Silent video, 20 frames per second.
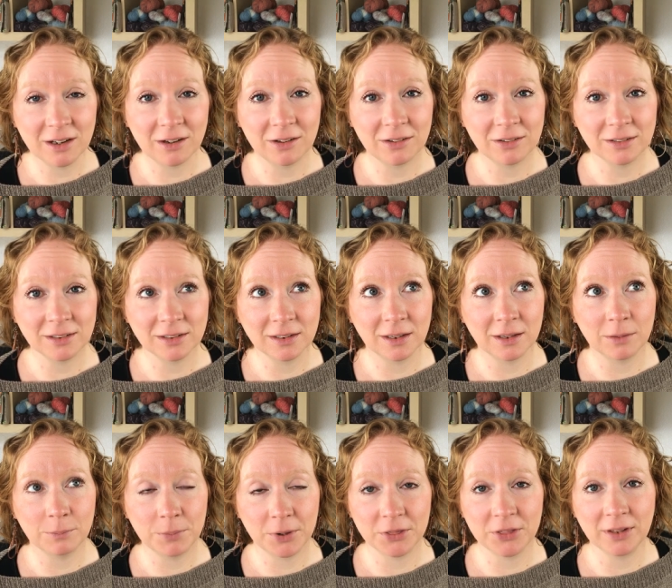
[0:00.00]
I'll
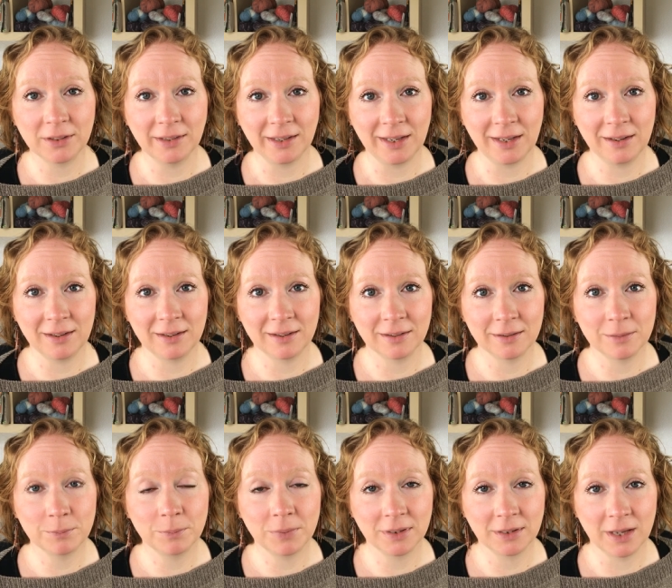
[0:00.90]
put the link
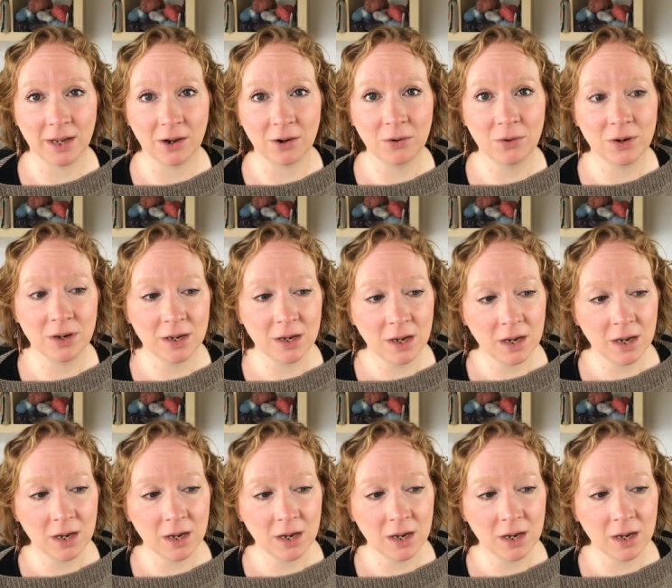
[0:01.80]
below,